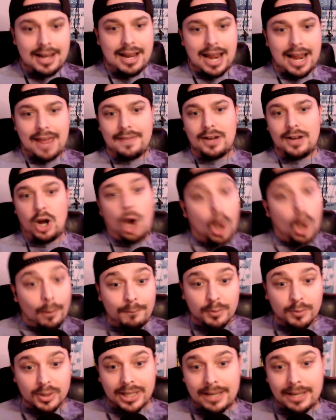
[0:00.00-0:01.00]
And then
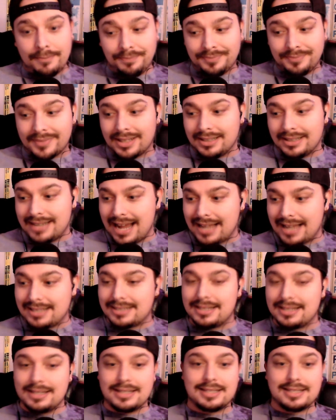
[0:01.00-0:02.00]
hopefully
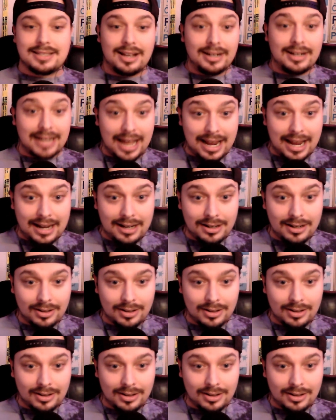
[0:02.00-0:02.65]
next Friday,